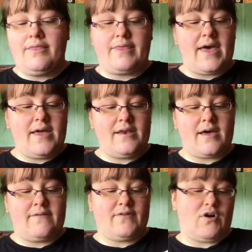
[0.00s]
Then
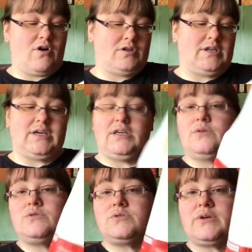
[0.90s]
I've got the
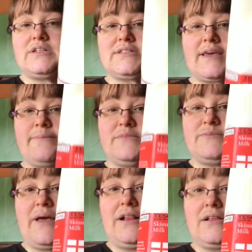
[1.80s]
usual
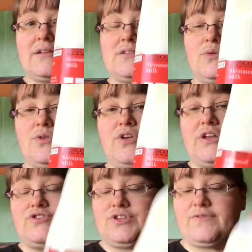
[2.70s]
skimmed milk, so
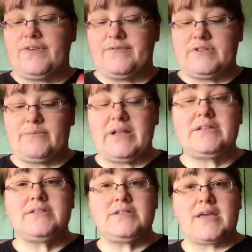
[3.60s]
350
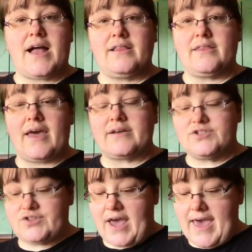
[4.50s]
ml is your healthy
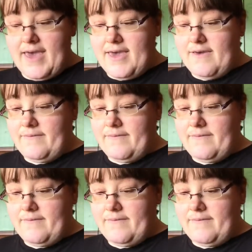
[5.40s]
extra A.